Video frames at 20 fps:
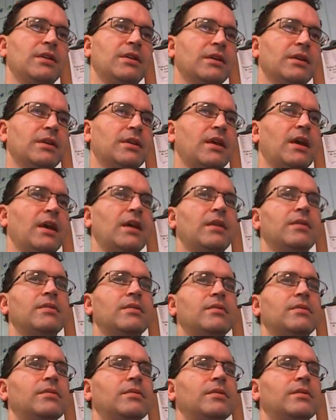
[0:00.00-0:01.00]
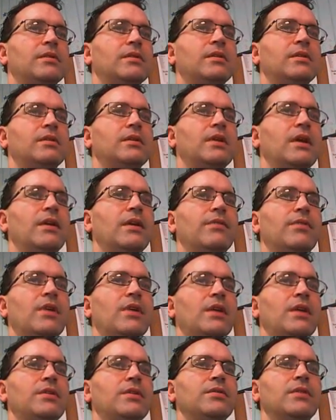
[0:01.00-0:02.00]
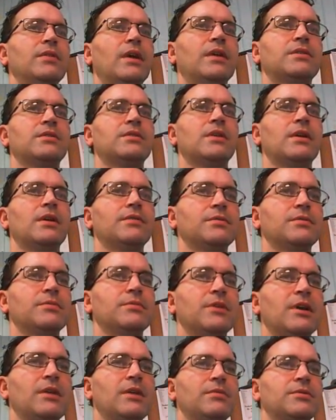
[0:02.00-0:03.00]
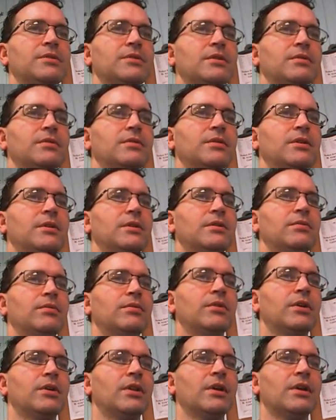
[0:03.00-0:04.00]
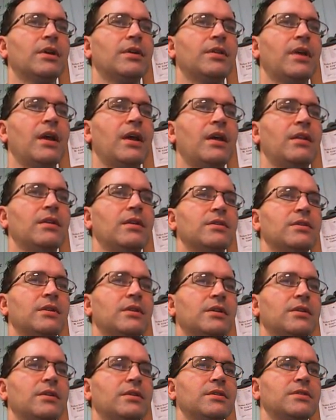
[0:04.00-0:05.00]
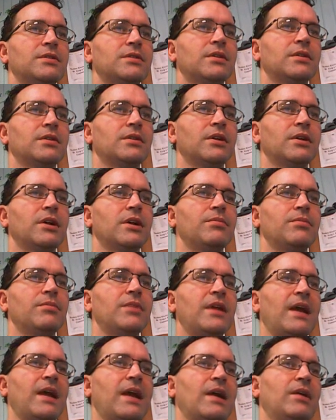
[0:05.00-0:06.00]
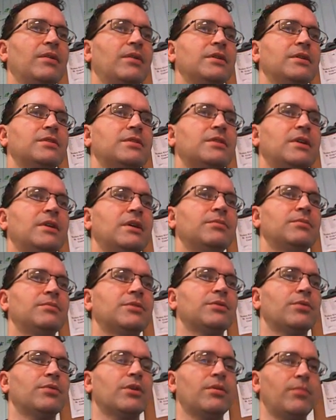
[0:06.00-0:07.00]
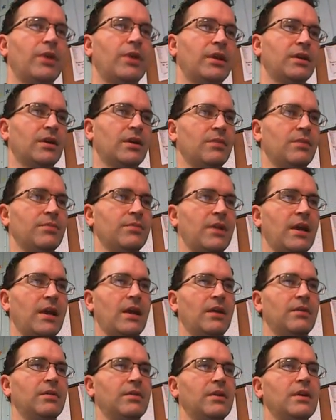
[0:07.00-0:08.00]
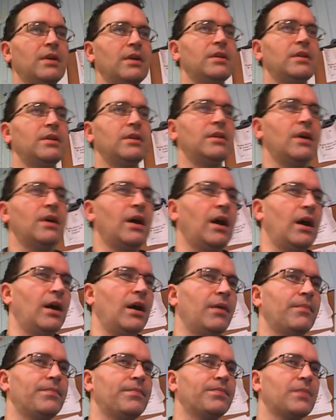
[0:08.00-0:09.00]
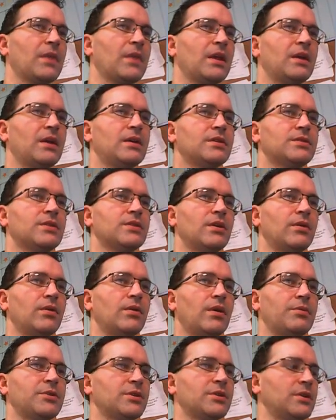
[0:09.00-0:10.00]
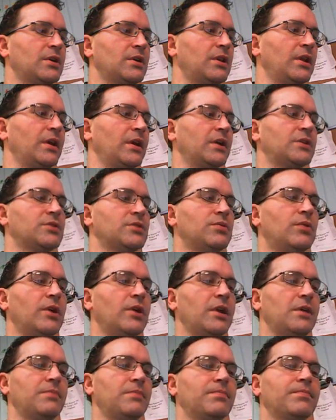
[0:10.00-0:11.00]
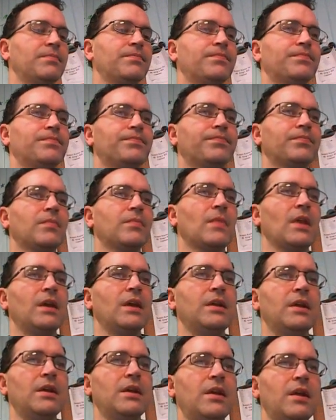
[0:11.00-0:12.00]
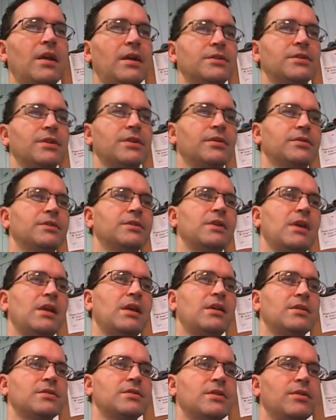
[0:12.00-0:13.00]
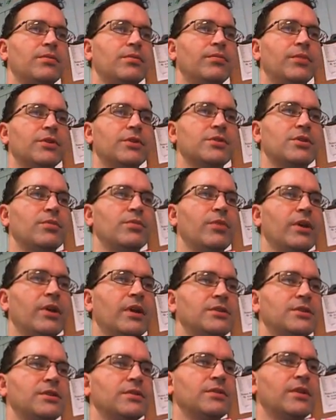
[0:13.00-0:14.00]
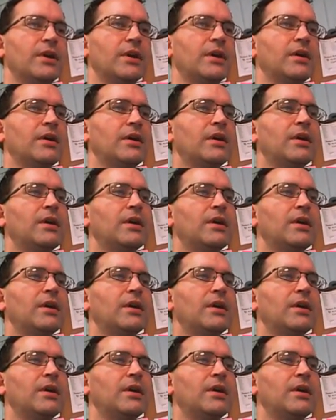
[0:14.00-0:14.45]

Look at that. Even I do that stuff sometimes. So we'll click on that. Let's click on the circle and come down this time. So we're going to make it come down. So I'm just going to click 20 and hit enter. So see, yeah, there's no big issue there.